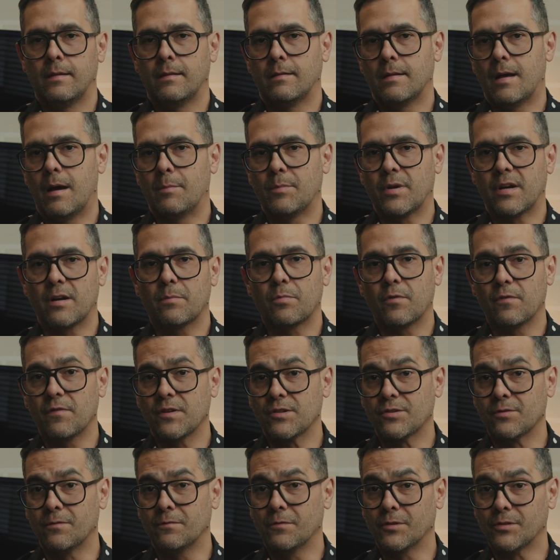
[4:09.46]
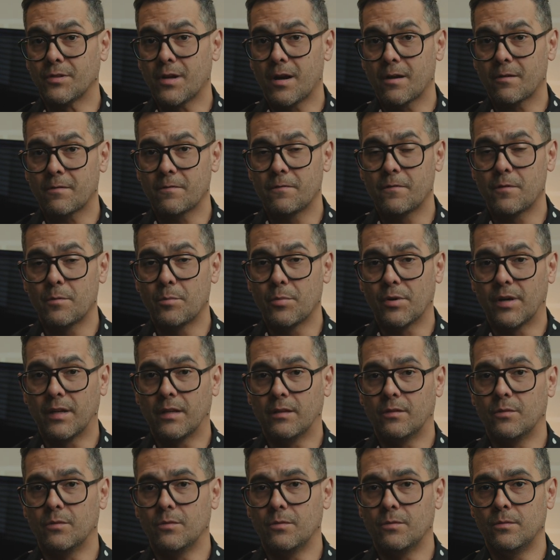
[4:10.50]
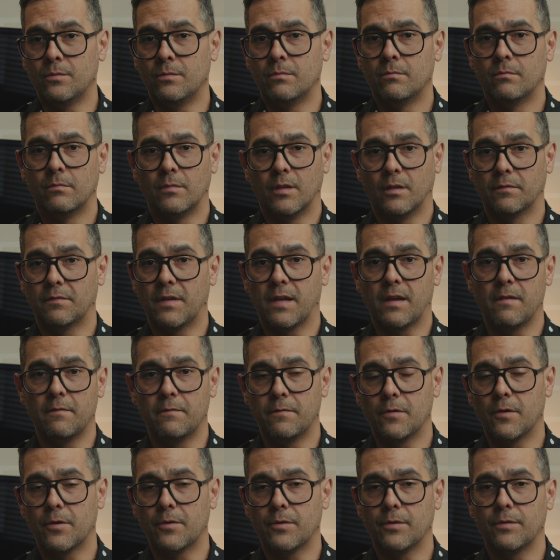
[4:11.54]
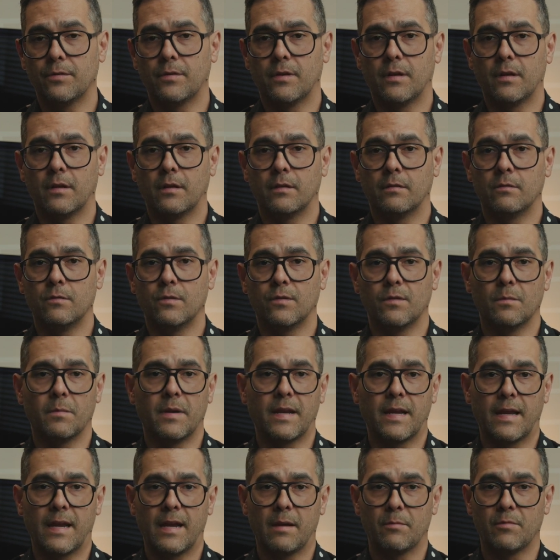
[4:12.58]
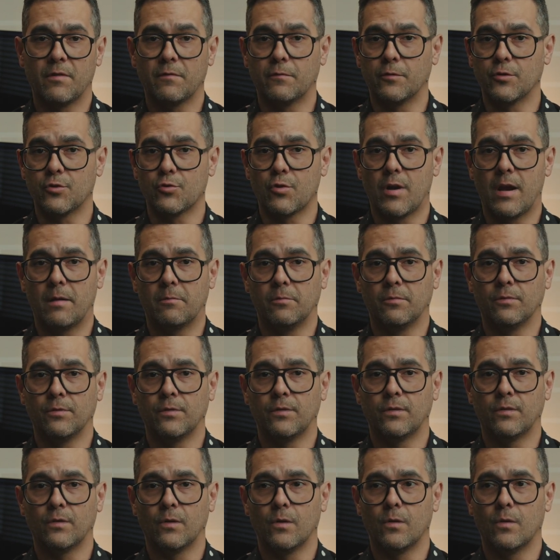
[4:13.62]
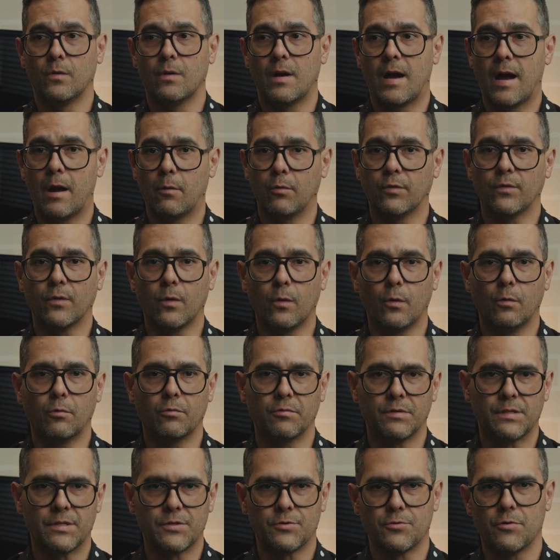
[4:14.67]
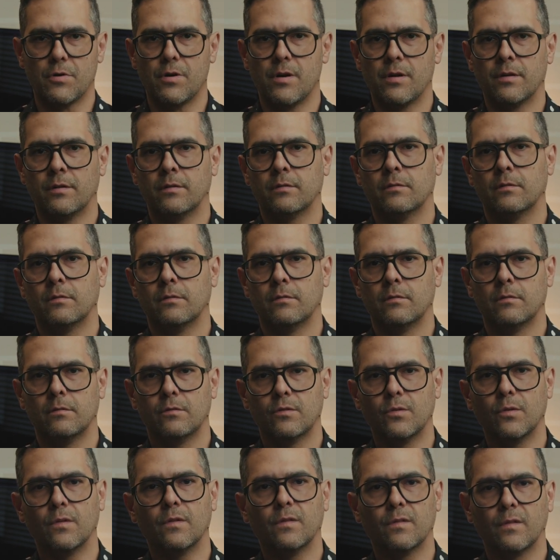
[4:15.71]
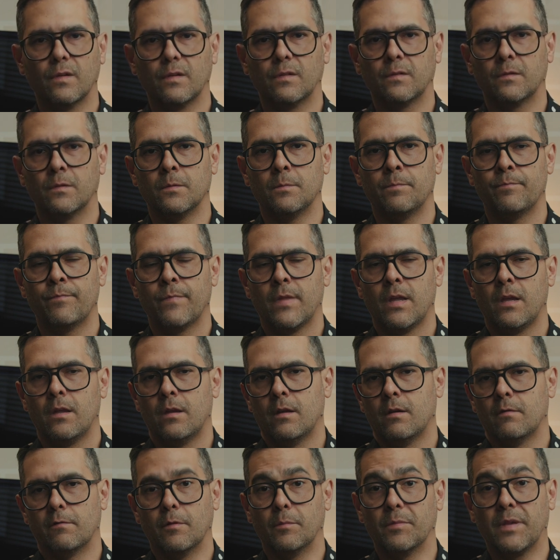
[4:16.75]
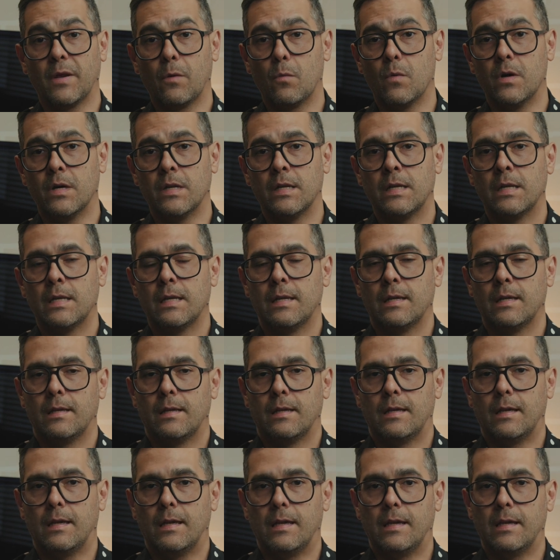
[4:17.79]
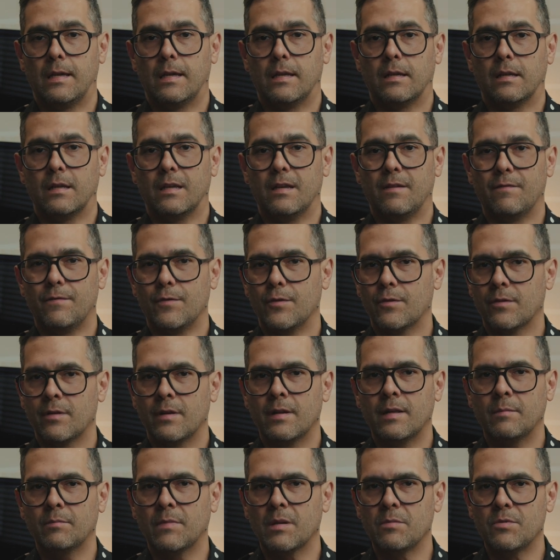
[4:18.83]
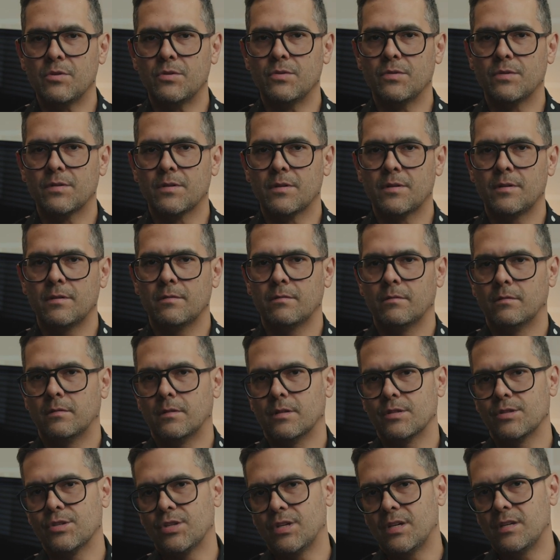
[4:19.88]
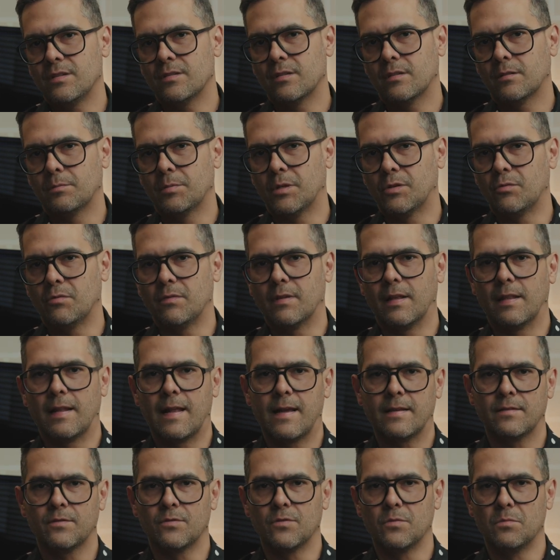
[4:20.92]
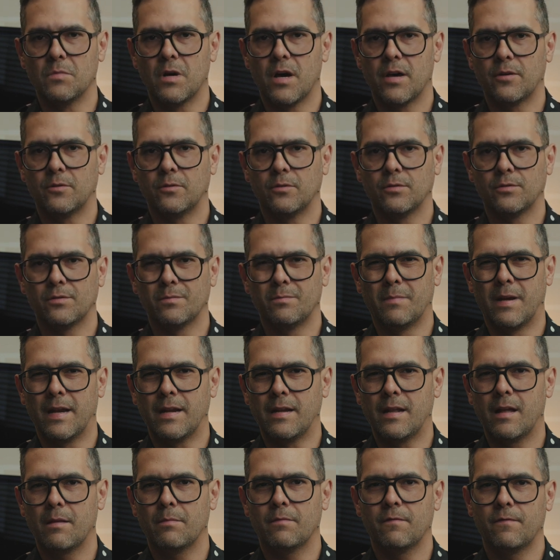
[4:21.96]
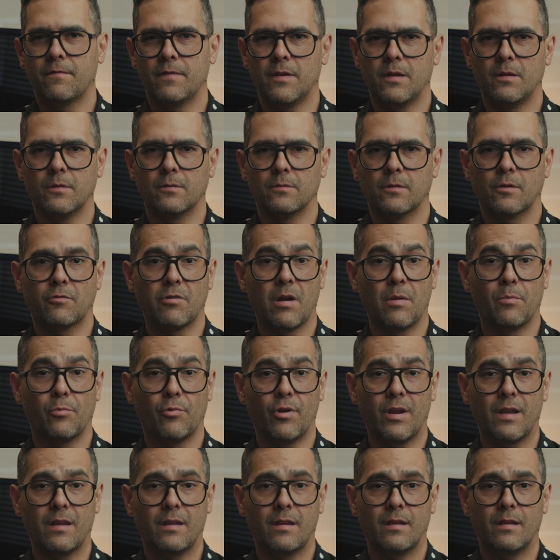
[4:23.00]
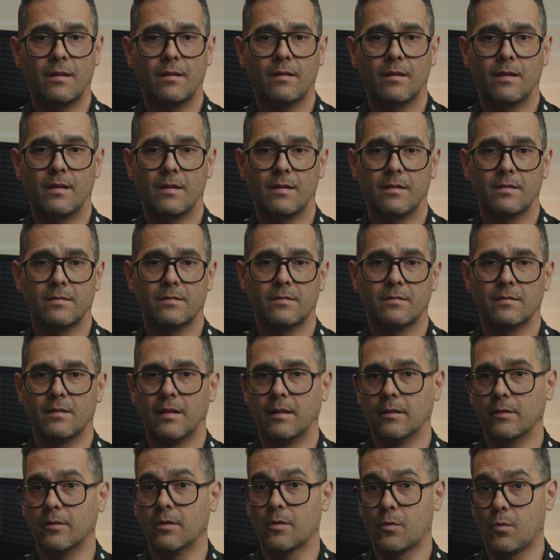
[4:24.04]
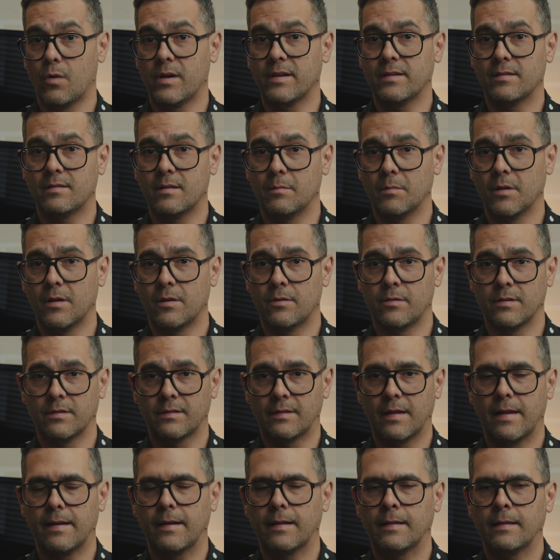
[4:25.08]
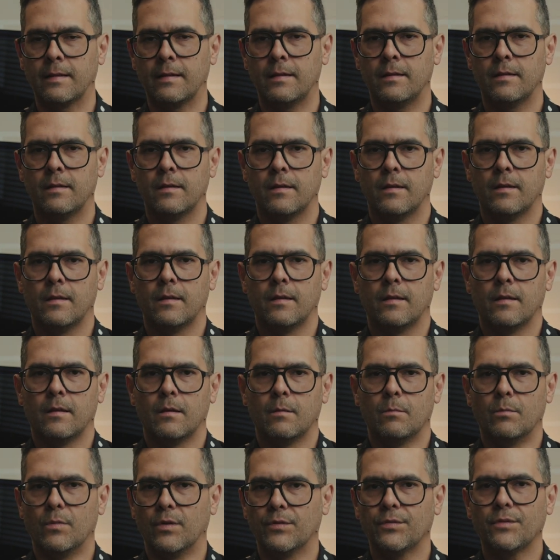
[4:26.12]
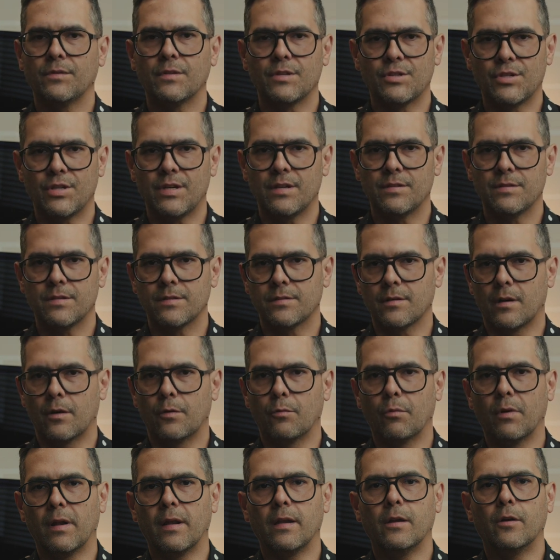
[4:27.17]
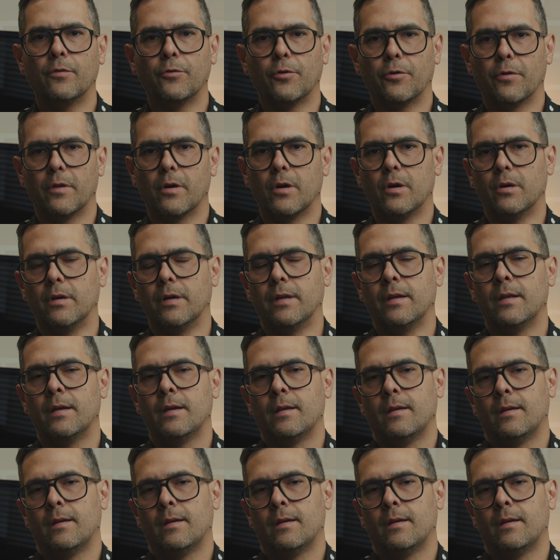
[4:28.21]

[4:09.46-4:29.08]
Now, I'm not a professional photographer, but I do love taking photos and using my camera for travels. So I was always drawn to the system from day one. And if you're an M10 user, the changes between the last two models might not feel groundbreaking, as they look quite similar aesthetically. Most of the changes are really under the hood.